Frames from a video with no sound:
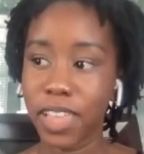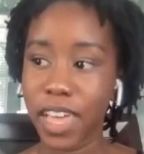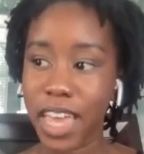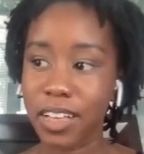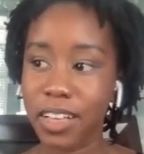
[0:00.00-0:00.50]

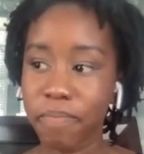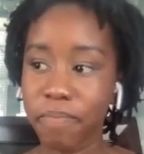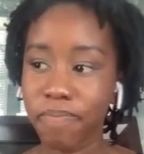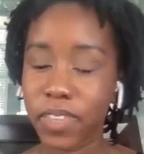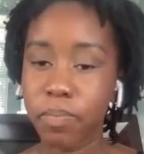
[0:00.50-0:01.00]
like
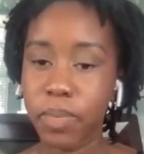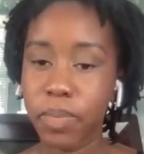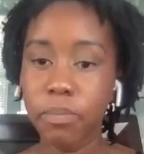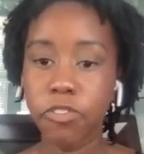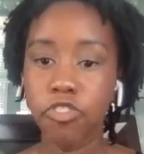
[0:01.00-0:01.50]

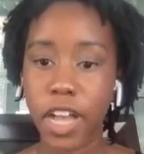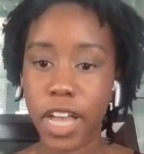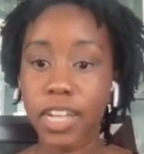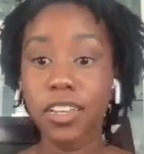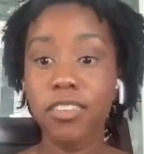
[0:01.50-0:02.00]
people
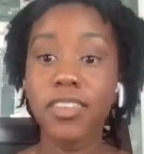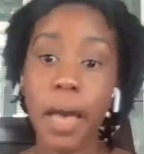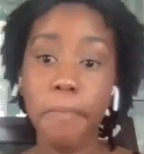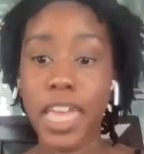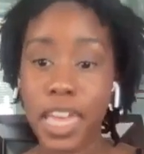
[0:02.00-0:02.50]
trying to
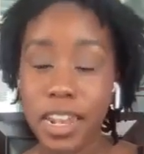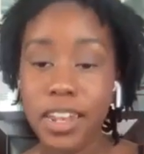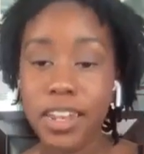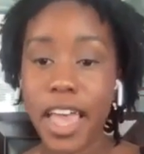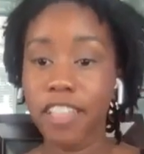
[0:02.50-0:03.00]
step
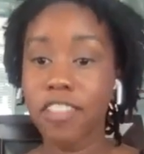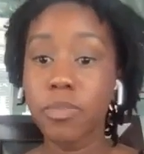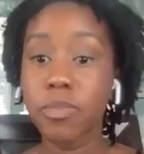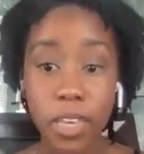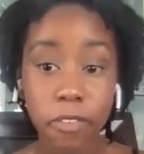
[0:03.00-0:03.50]
in and
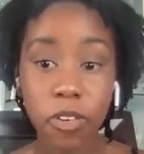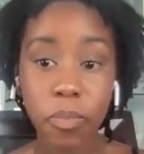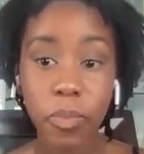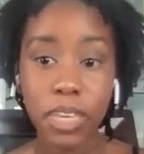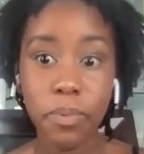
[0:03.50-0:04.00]
speak for
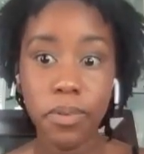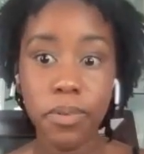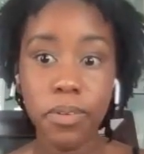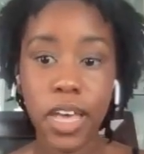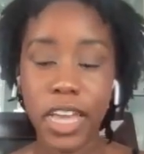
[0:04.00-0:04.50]

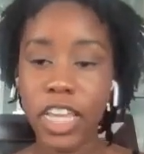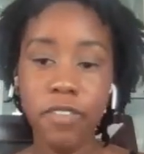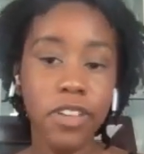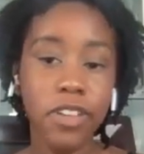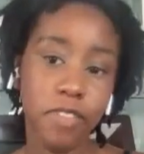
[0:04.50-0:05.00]
people,
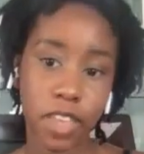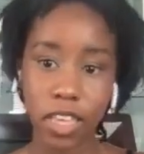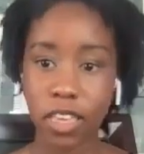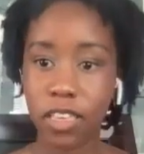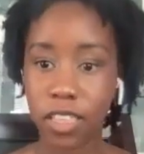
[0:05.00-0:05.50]
even if it
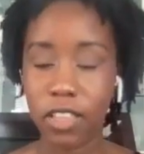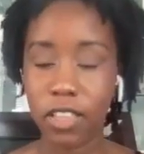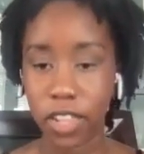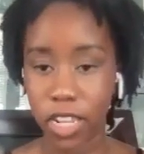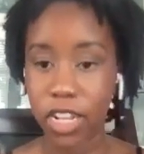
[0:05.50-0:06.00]
is in
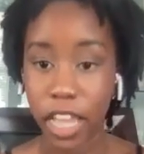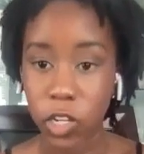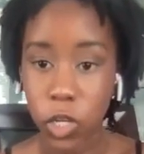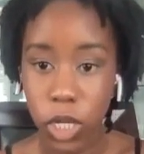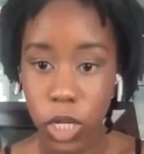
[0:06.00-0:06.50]
good
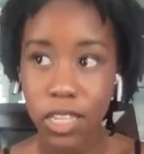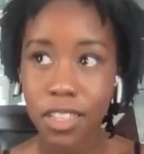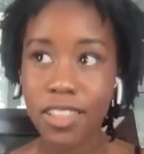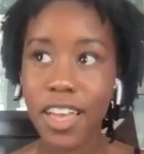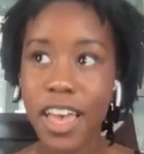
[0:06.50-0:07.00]

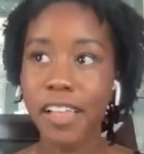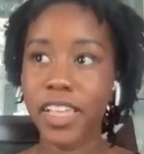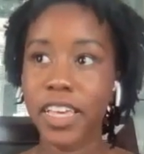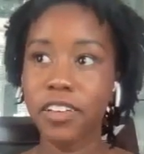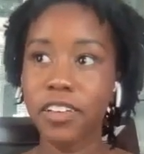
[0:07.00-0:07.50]
intention,
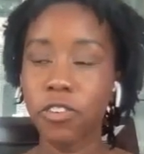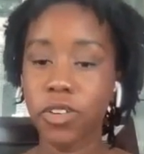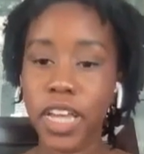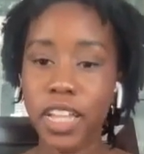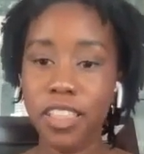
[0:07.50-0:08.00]
like
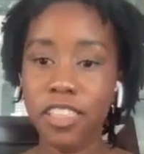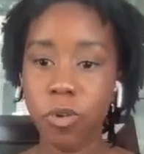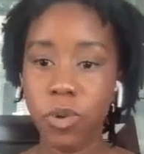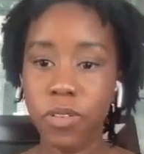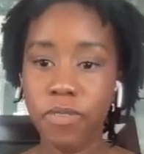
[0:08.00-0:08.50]
creates
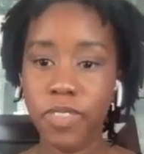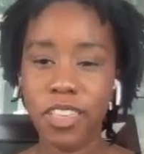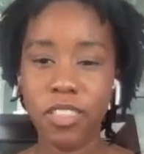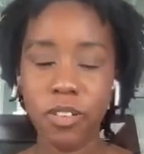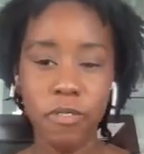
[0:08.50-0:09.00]
sort of
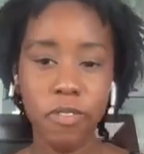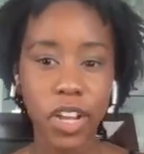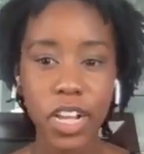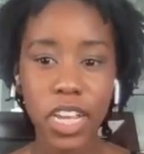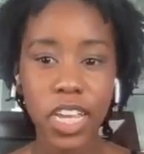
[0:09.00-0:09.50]
these
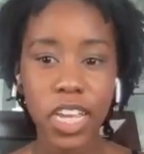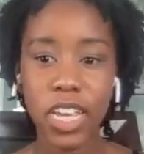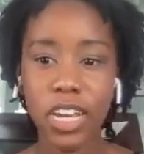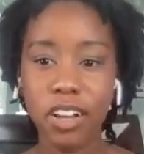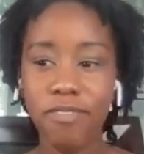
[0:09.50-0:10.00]

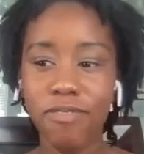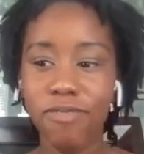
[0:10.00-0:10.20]
very